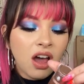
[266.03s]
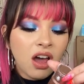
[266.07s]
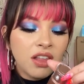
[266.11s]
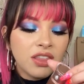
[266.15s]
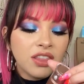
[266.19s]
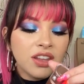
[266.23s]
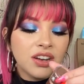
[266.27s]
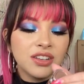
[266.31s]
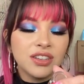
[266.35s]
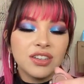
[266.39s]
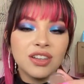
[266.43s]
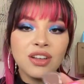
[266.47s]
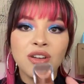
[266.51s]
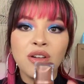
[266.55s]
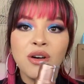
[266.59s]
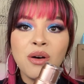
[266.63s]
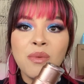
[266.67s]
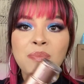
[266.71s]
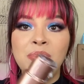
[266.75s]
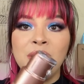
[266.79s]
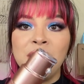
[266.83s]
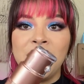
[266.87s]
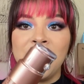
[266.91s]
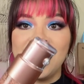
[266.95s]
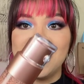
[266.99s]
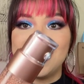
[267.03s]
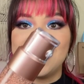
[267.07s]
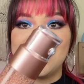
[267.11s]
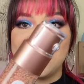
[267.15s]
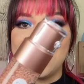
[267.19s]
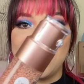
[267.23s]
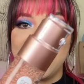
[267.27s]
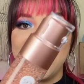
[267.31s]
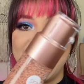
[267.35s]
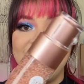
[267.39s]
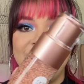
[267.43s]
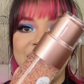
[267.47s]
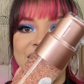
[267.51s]
There's little beads
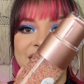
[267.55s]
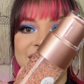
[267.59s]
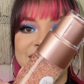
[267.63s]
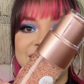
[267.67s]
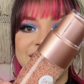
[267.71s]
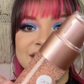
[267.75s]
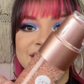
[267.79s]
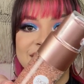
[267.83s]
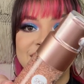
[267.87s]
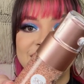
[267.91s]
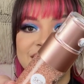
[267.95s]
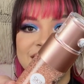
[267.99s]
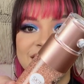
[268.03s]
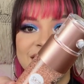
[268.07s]
in it.